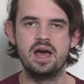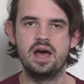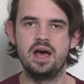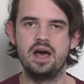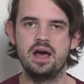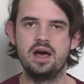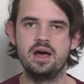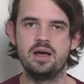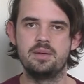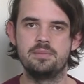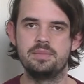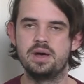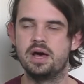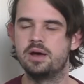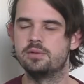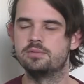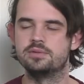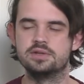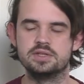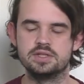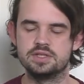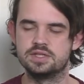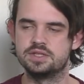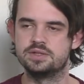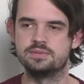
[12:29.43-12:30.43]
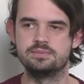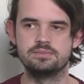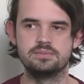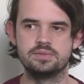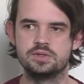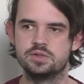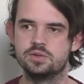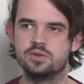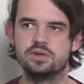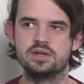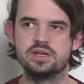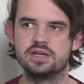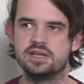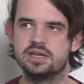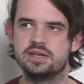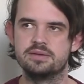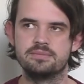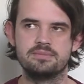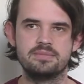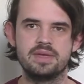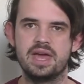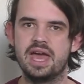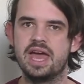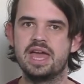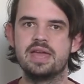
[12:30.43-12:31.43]
I was sort of
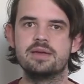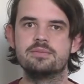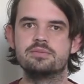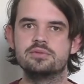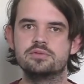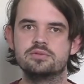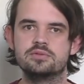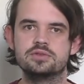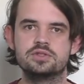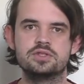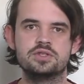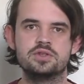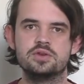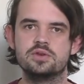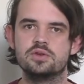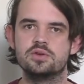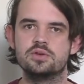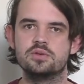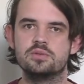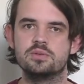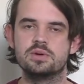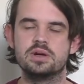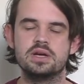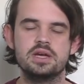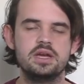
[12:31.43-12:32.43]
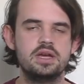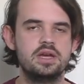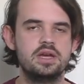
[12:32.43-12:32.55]
able to